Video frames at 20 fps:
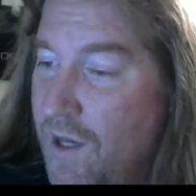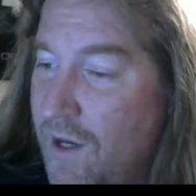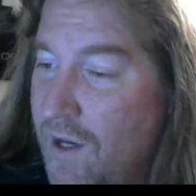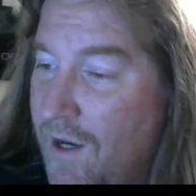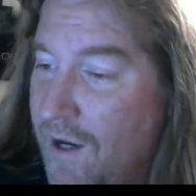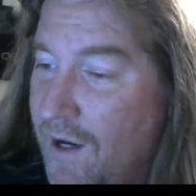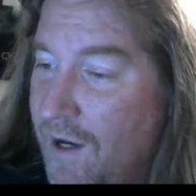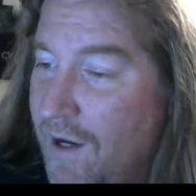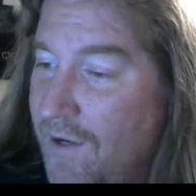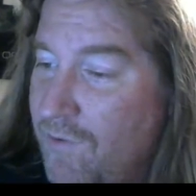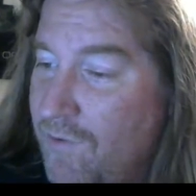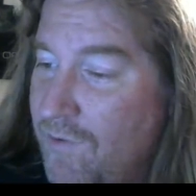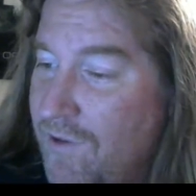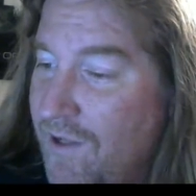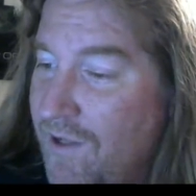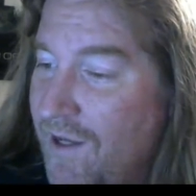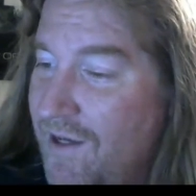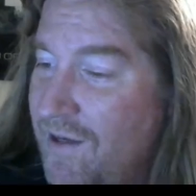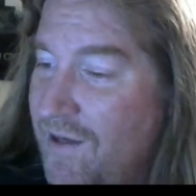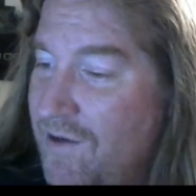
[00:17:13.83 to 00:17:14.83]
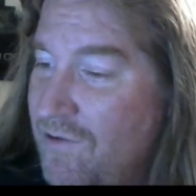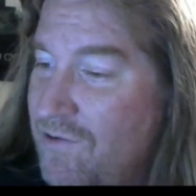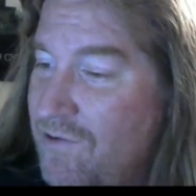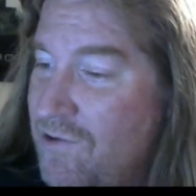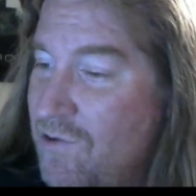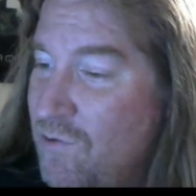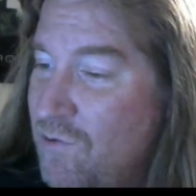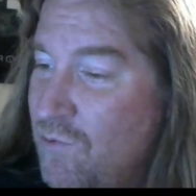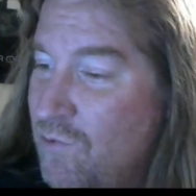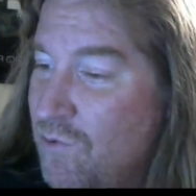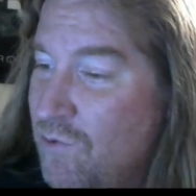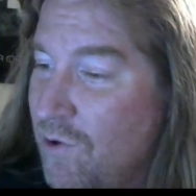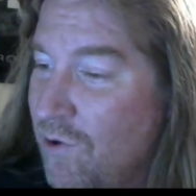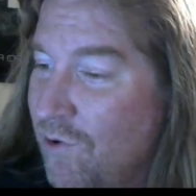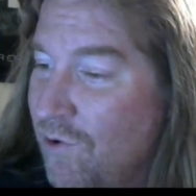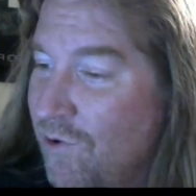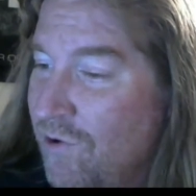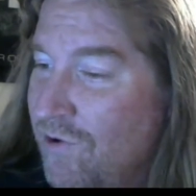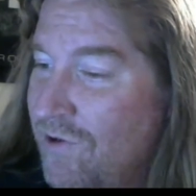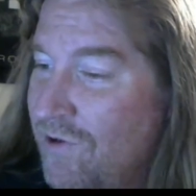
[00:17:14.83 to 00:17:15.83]
I would like you to
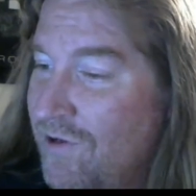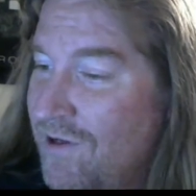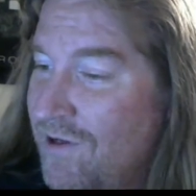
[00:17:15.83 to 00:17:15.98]
roll.